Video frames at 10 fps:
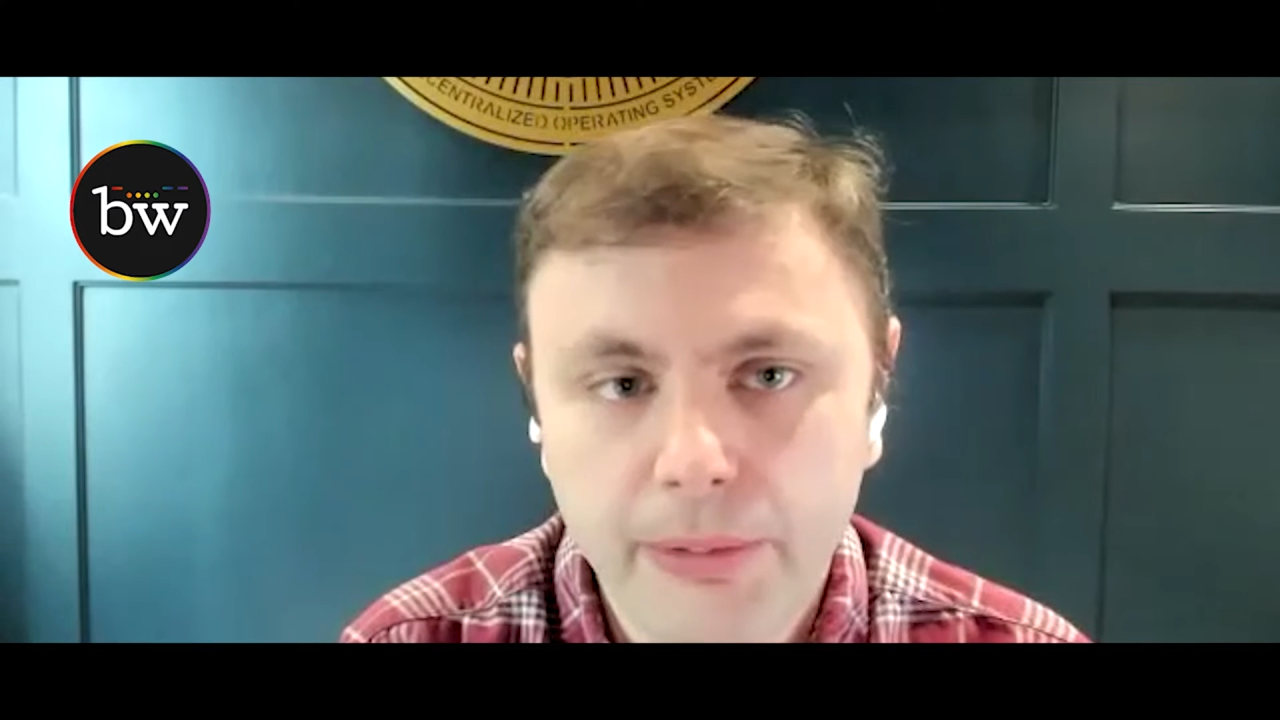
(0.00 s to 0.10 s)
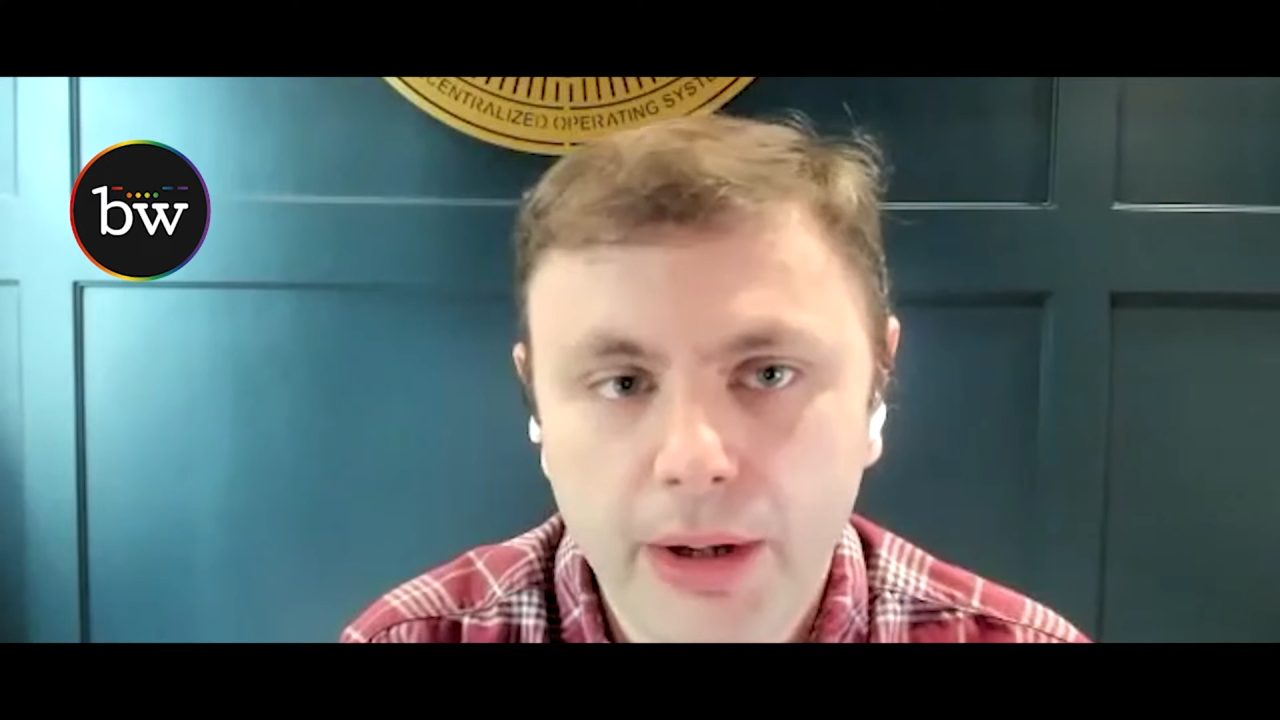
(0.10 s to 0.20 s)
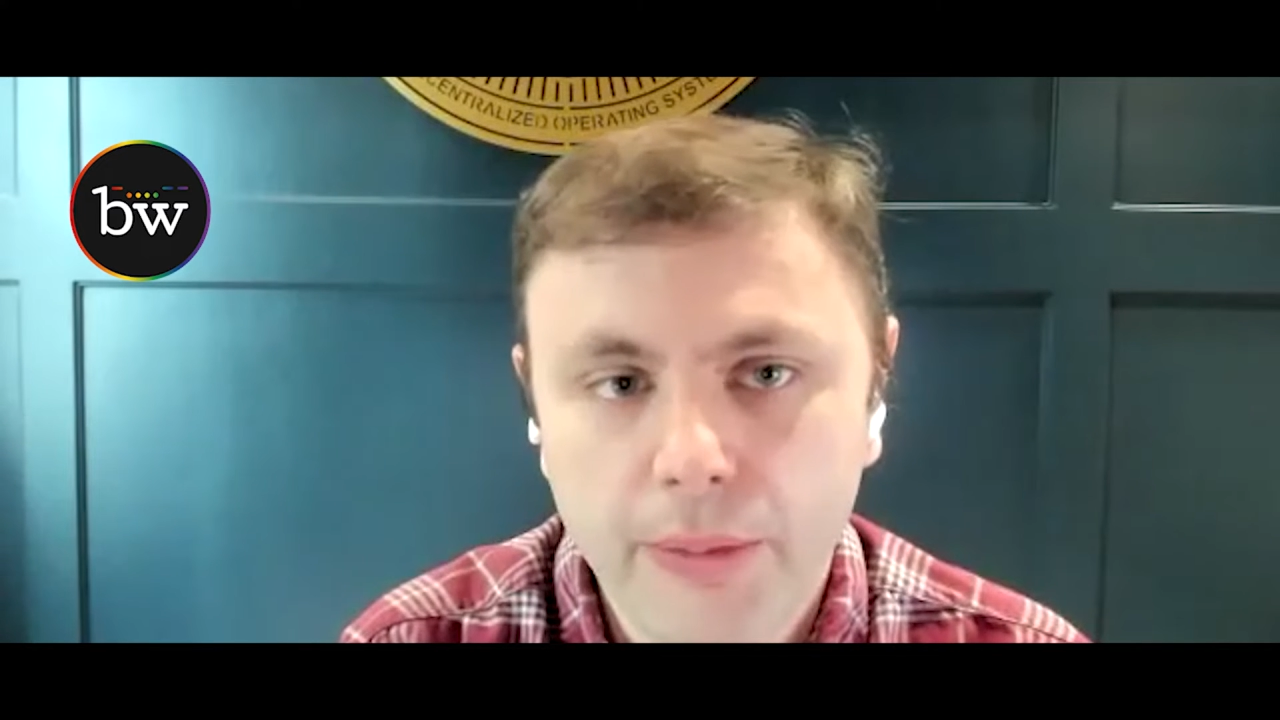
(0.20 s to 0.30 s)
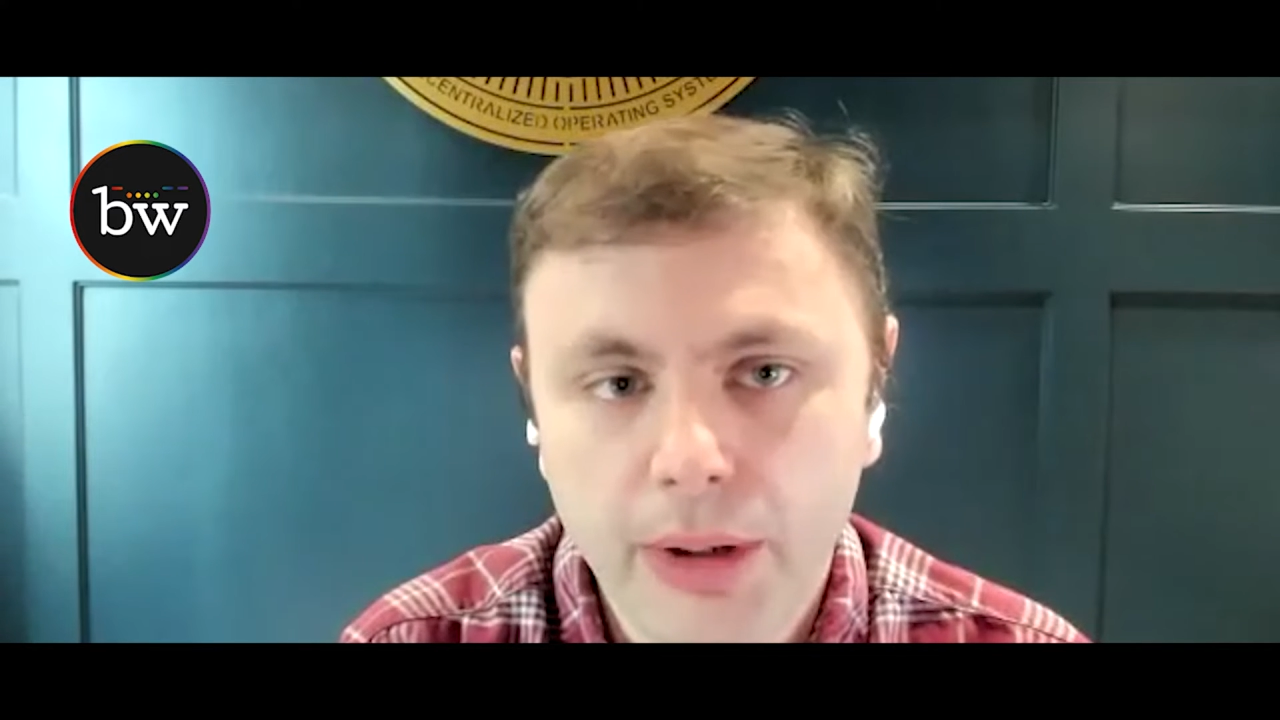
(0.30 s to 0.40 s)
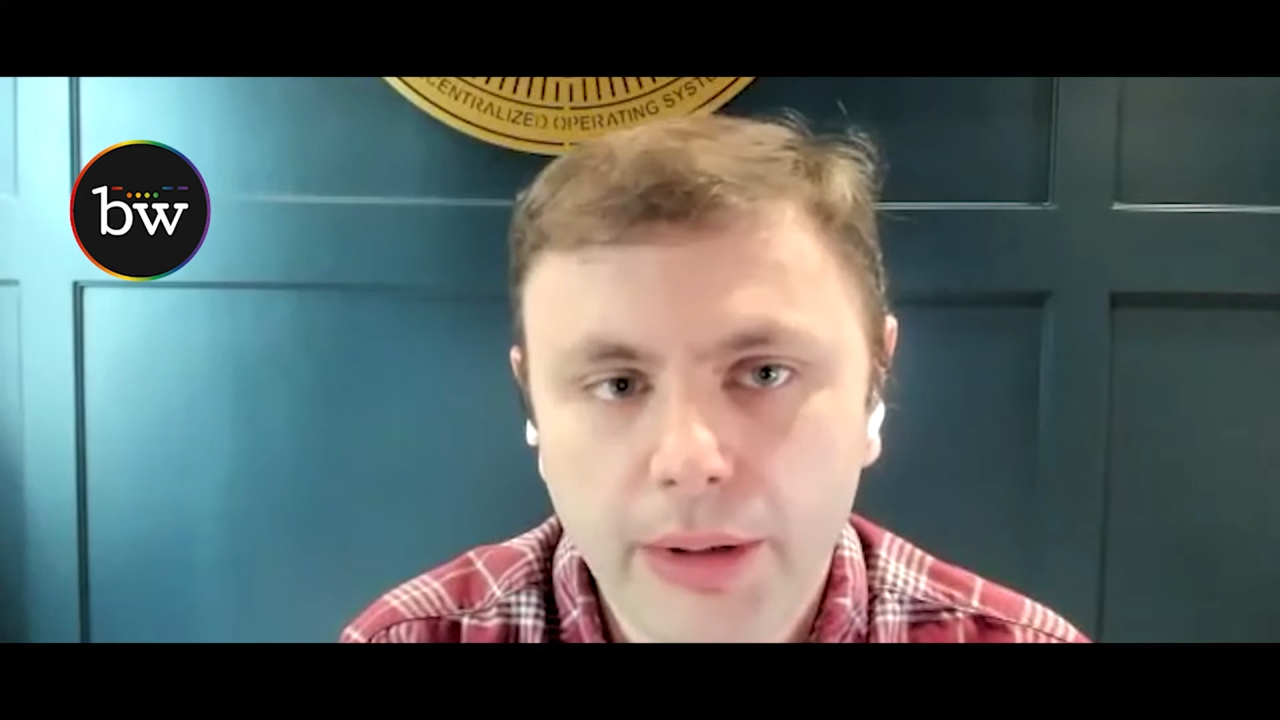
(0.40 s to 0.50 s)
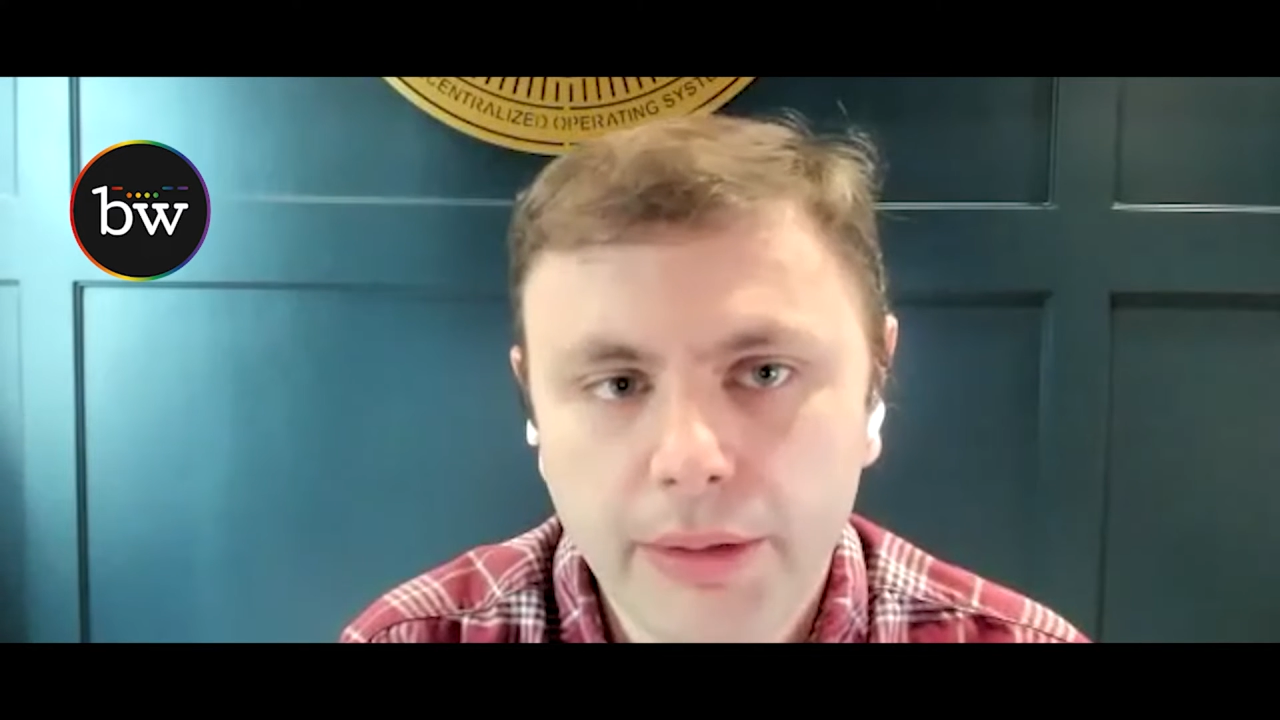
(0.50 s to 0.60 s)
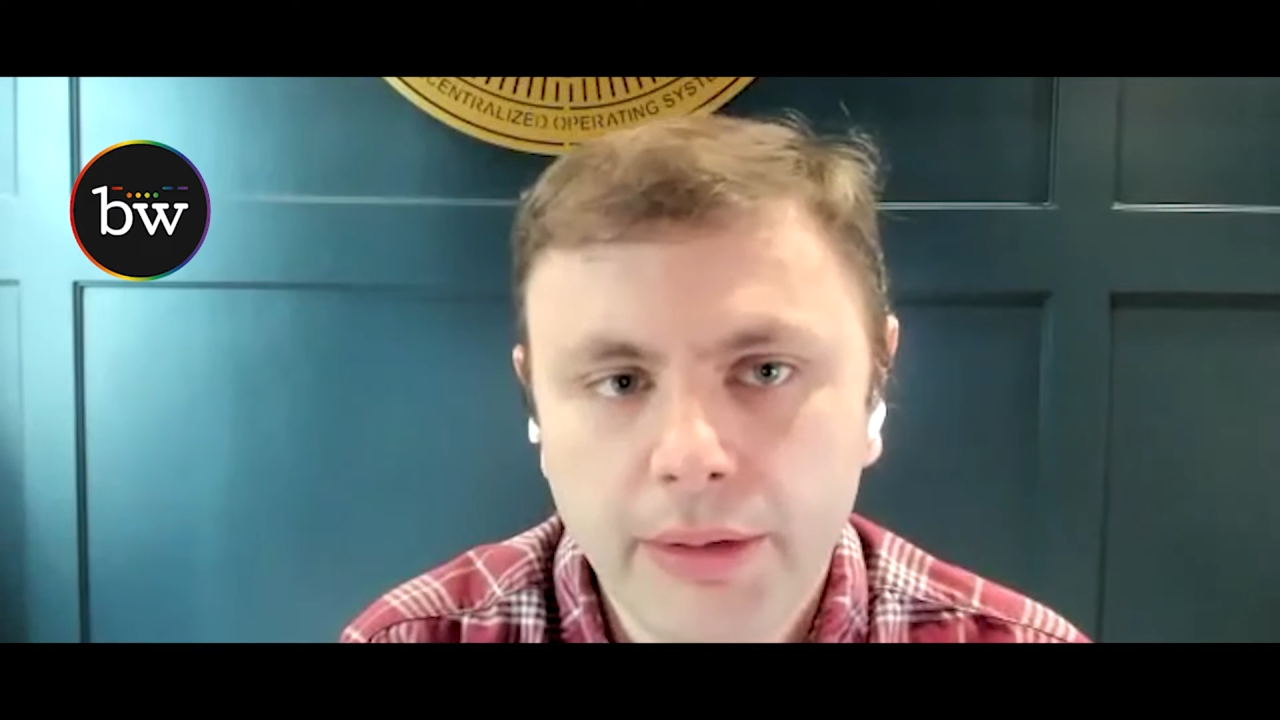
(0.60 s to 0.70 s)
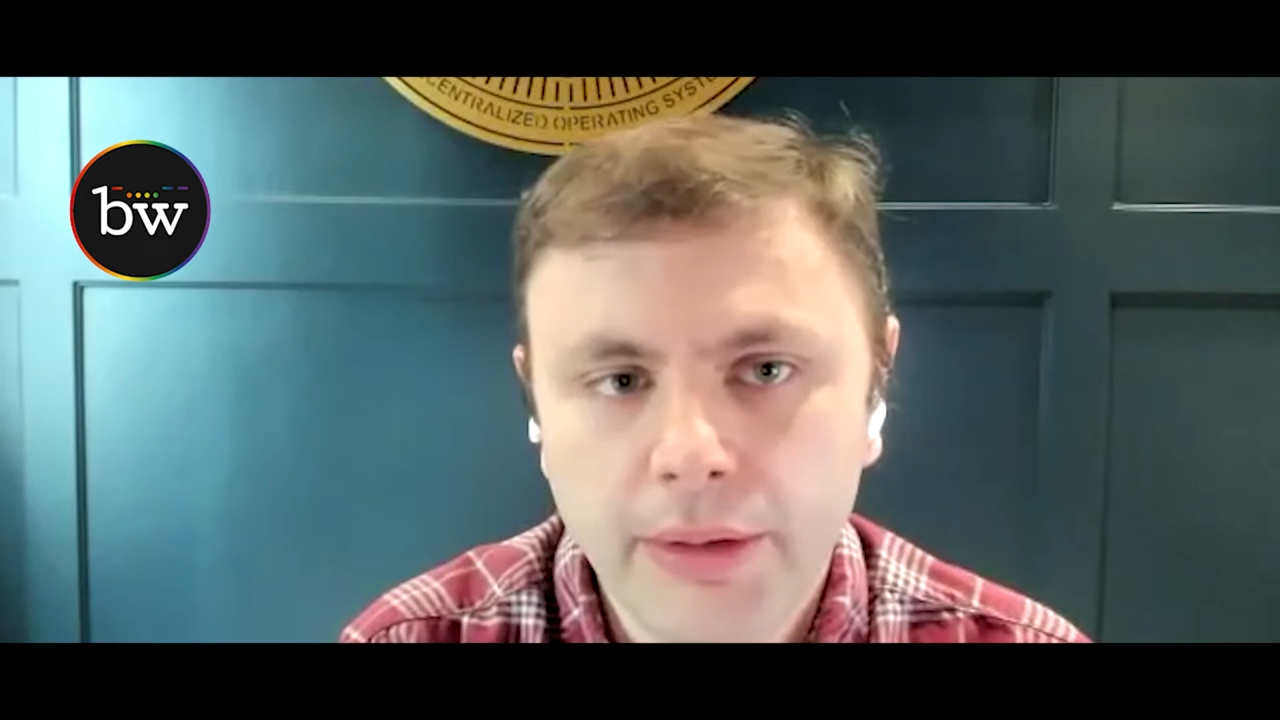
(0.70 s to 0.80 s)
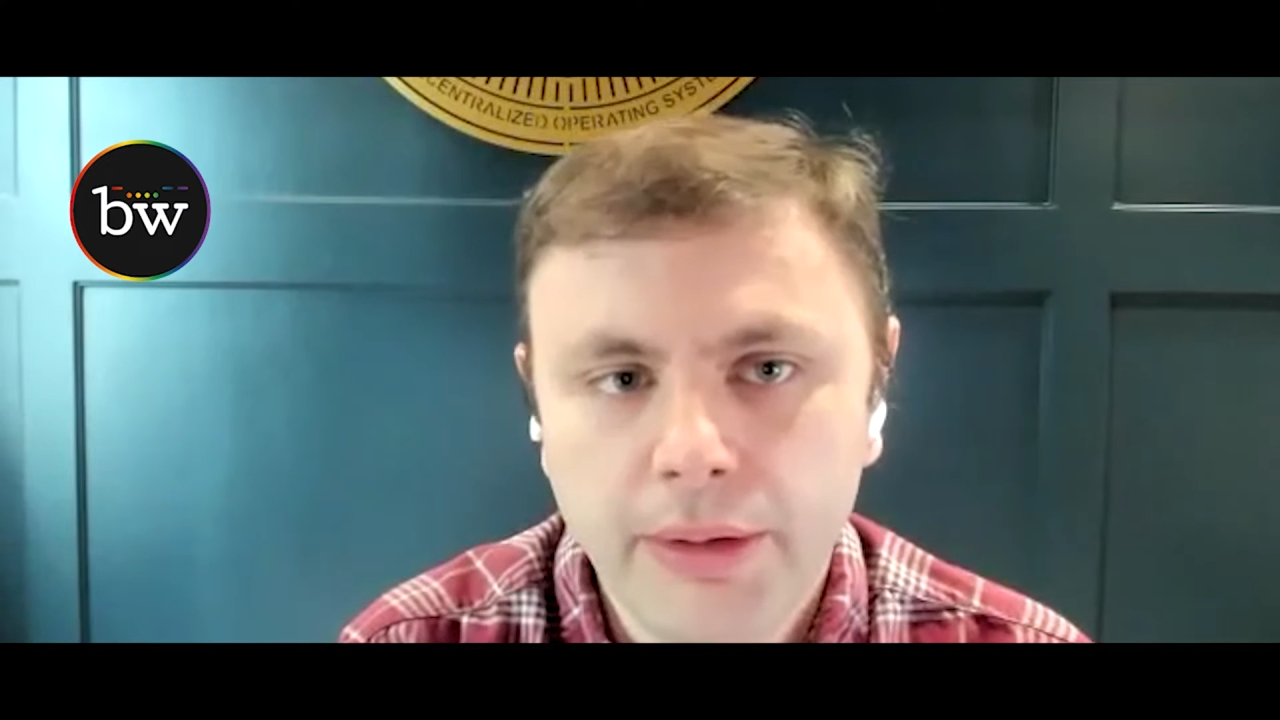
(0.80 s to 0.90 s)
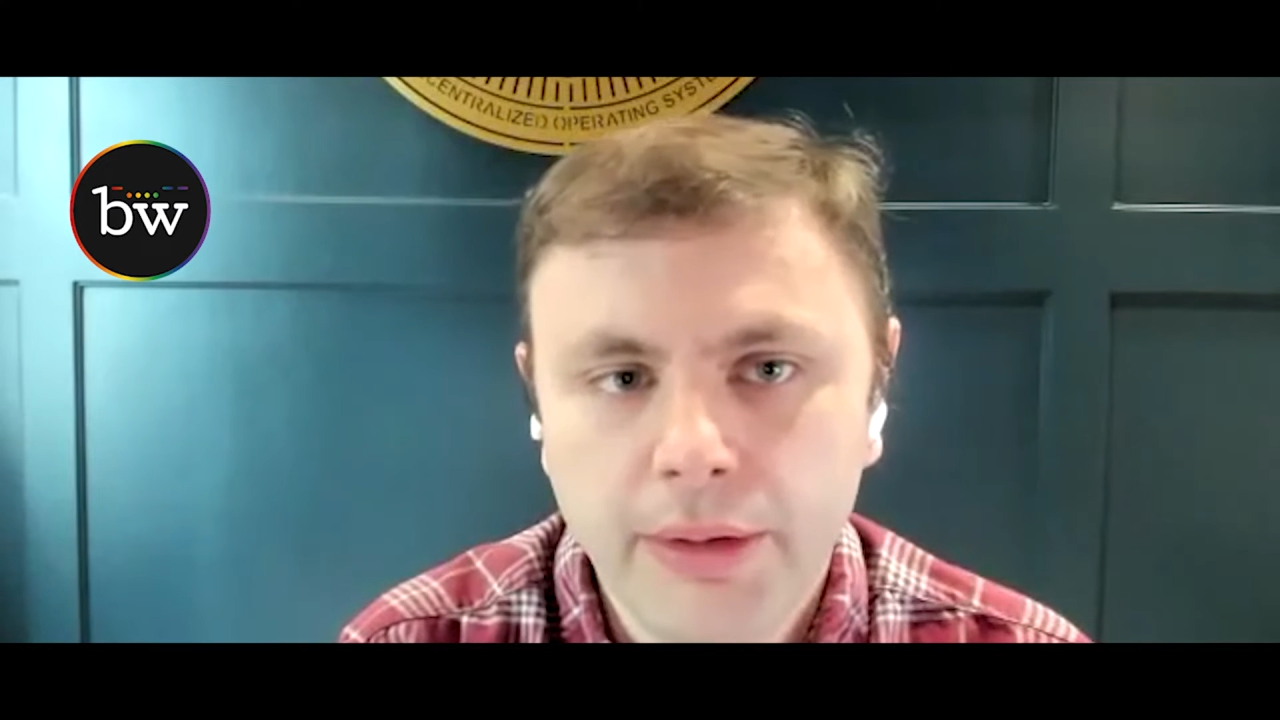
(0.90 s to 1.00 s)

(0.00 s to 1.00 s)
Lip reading: Block.one